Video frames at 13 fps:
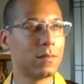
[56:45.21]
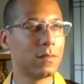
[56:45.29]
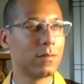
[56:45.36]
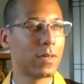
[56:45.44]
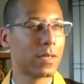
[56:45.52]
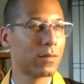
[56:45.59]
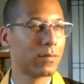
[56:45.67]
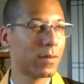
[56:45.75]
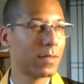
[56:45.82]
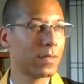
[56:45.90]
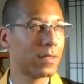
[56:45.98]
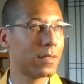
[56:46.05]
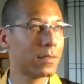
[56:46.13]
if I could
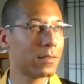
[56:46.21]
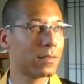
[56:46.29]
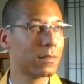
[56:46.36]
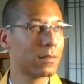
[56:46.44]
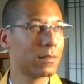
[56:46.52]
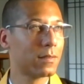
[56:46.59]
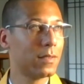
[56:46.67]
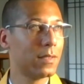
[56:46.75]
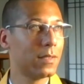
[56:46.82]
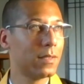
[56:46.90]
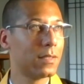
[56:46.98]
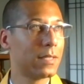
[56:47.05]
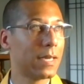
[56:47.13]
find it
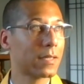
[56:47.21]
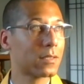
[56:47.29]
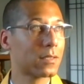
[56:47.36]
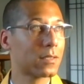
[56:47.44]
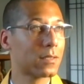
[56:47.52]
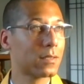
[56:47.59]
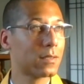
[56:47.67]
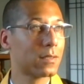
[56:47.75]
in the text,